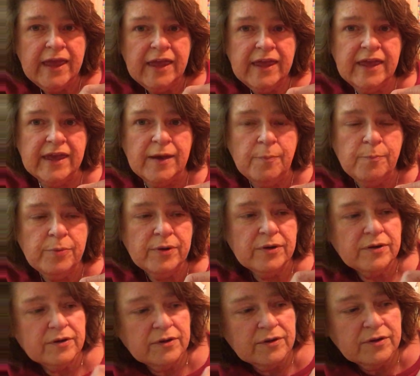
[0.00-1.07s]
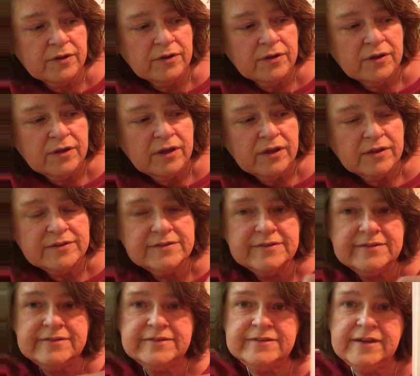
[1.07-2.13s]
hip,
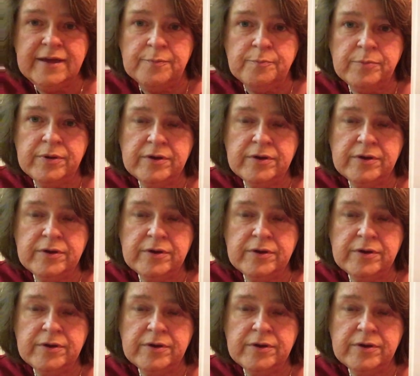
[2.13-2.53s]
tip.